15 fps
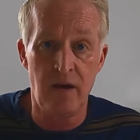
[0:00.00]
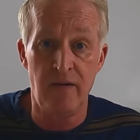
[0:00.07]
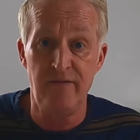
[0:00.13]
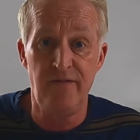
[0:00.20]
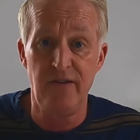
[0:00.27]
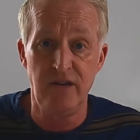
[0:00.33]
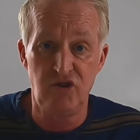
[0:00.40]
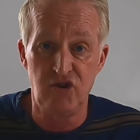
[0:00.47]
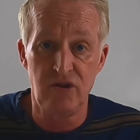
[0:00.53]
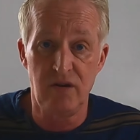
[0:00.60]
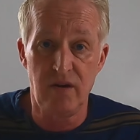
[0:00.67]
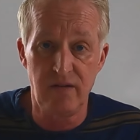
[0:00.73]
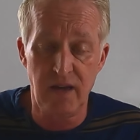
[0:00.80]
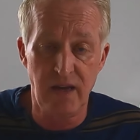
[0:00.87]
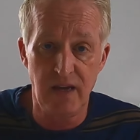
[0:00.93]
a fish.
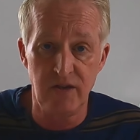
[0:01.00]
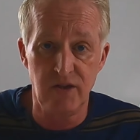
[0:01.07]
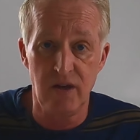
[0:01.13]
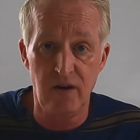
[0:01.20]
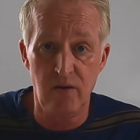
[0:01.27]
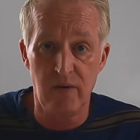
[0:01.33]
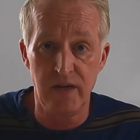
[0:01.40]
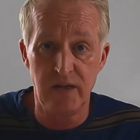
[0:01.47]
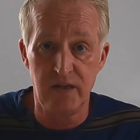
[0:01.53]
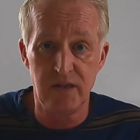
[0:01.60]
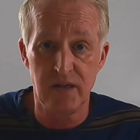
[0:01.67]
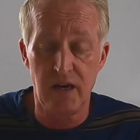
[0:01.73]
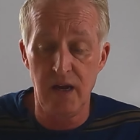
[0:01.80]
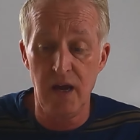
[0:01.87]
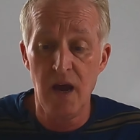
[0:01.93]
I think is the only way to
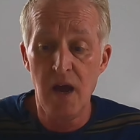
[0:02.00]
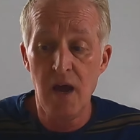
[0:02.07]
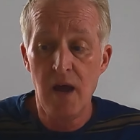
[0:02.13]
say.